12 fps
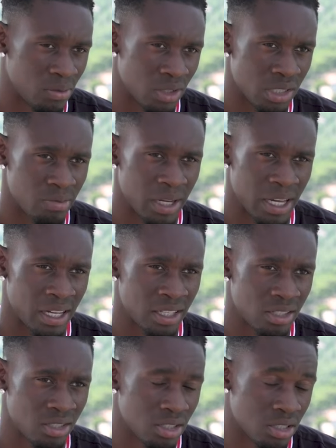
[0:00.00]
was in
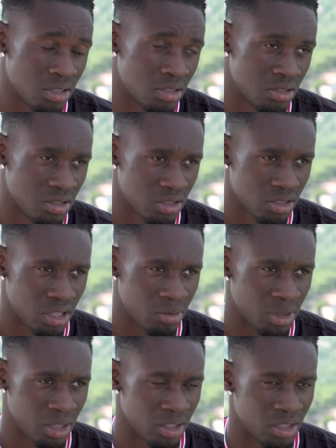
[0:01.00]
behind, so
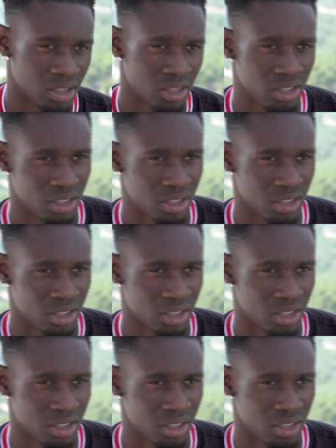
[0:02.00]
I mean,